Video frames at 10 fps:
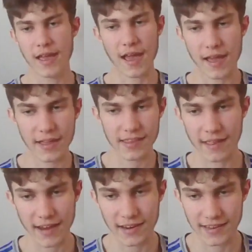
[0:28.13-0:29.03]

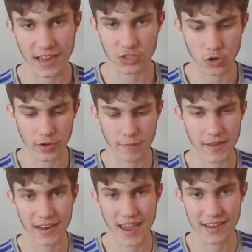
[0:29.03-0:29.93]
Yeah, Nate Diaz got
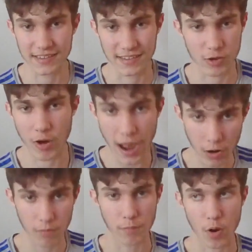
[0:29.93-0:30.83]
humiliated. He got
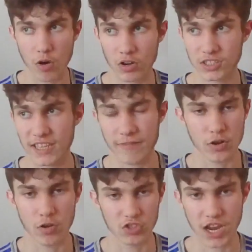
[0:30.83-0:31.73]
outboxed,
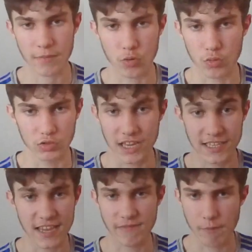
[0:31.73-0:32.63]
even though Jake Paul
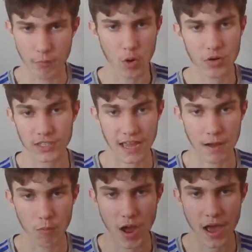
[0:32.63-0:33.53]
didn't even box
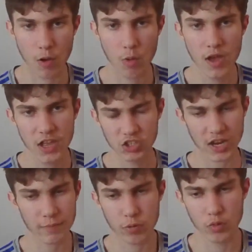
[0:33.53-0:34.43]
that well.
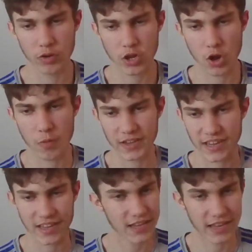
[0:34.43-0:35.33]
Jake Paul, you know,
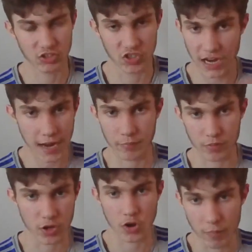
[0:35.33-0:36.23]
his
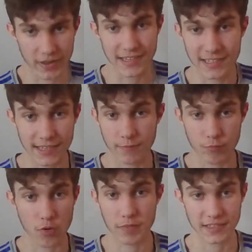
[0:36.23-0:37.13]
jab, you know, we did see
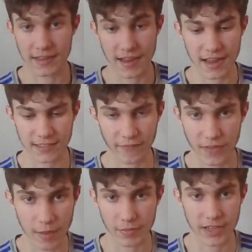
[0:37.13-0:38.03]
improvements in that. So
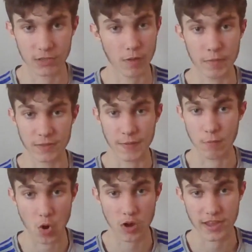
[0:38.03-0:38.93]
fair play to him. He's
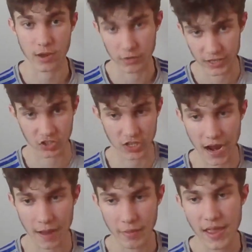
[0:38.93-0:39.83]
been working on his
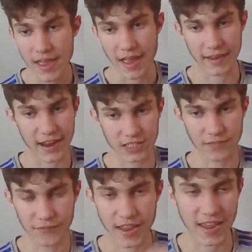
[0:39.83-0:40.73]
jab, and that is
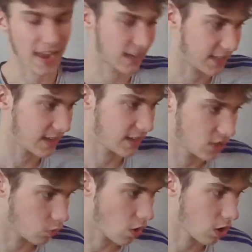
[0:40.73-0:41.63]
something that he has
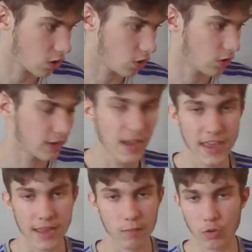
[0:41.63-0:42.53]
needed to work on.
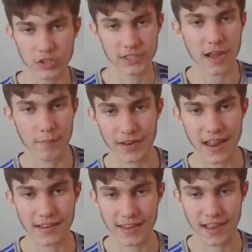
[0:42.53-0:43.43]
He was snapping
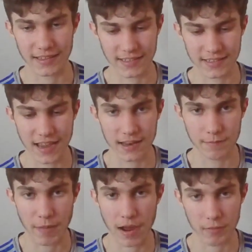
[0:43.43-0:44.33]
Nate Diaz's
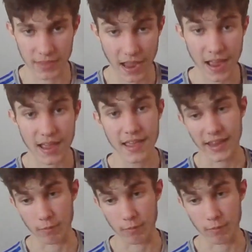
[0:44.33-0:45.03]
head back with that.